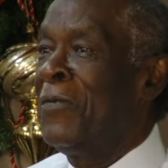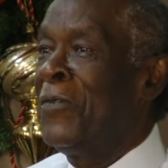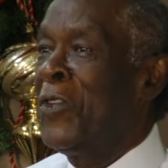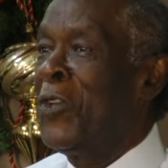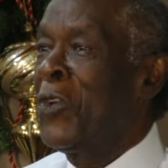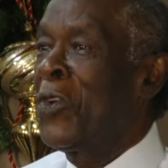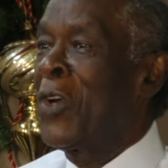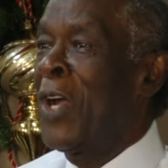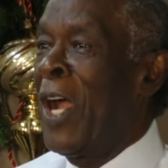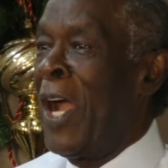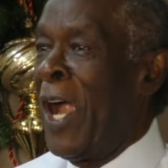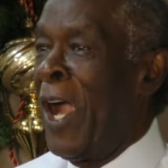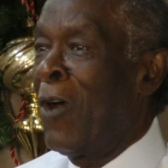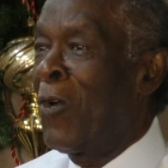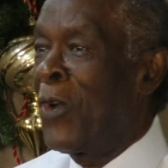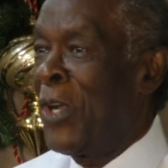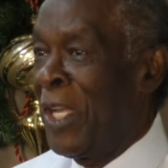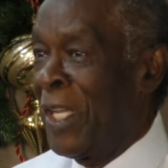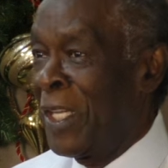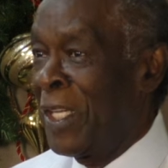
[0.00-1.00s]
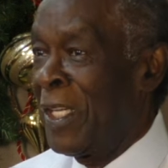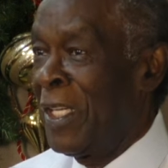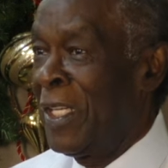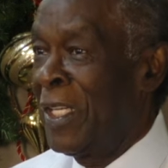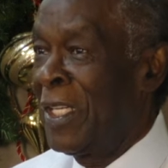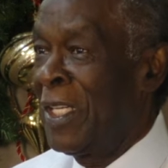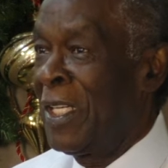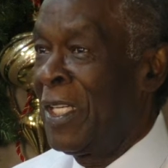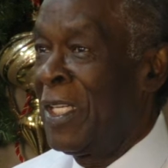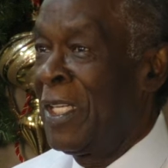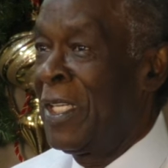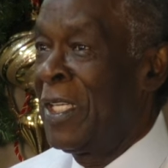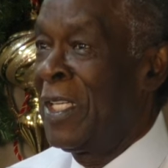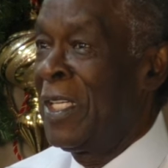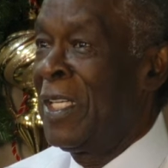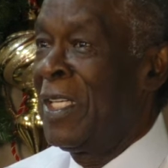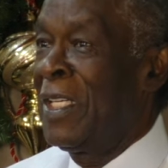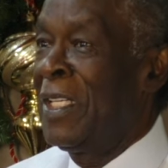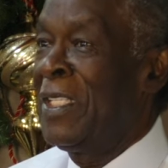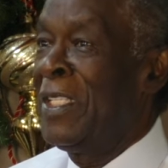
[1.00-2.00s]
If you're hiring,
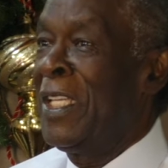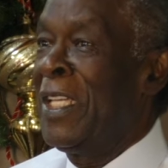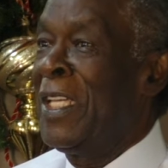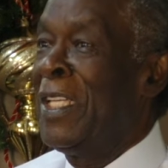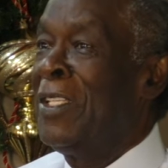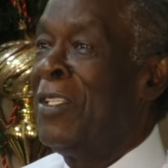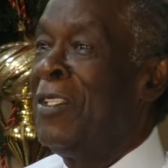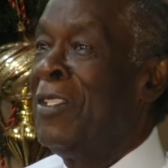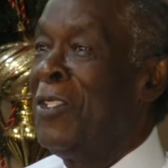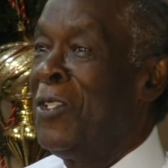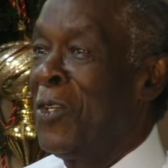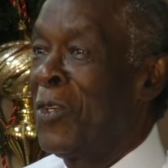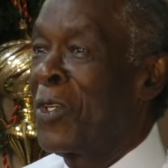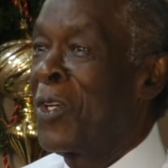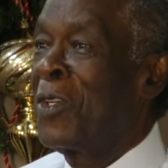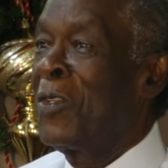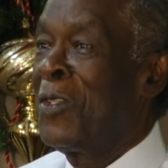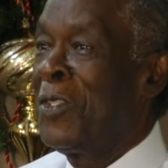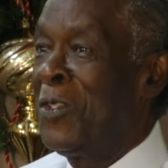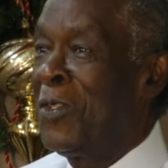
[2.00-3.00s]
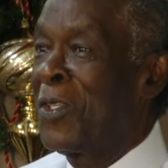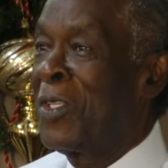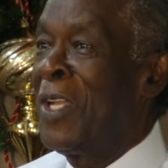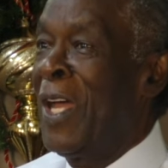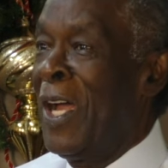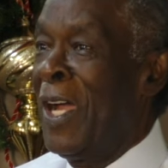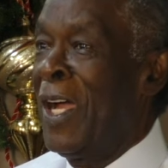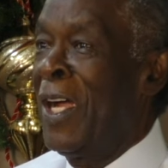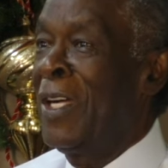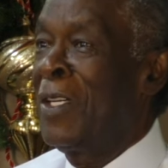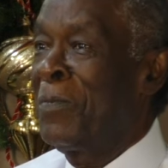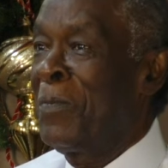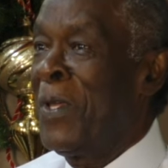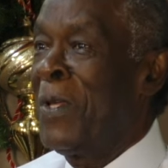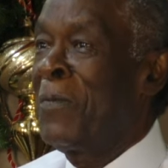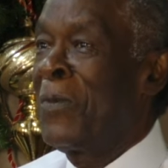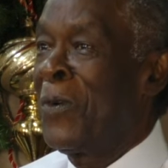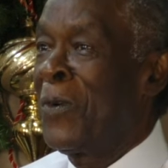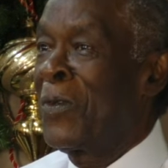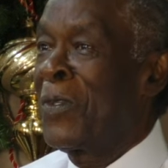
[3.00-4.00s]
then you can hire
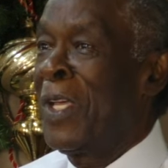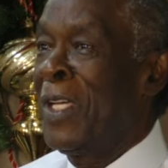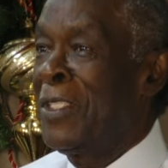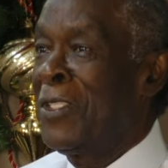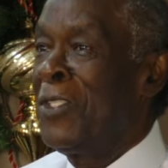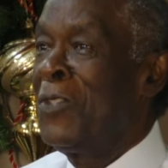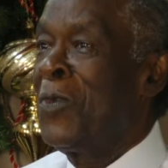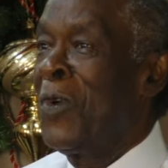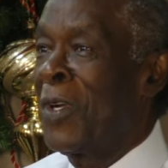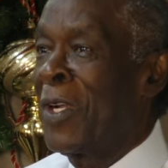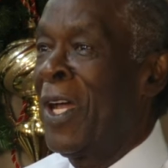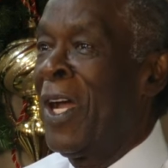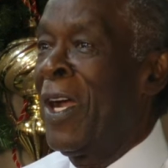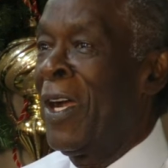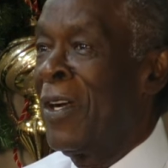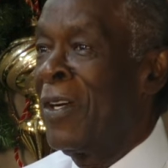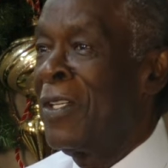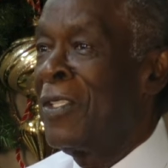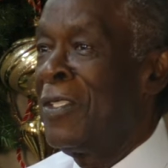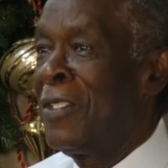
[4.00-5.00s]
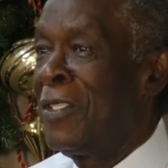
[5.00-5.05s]
people that you want to hire.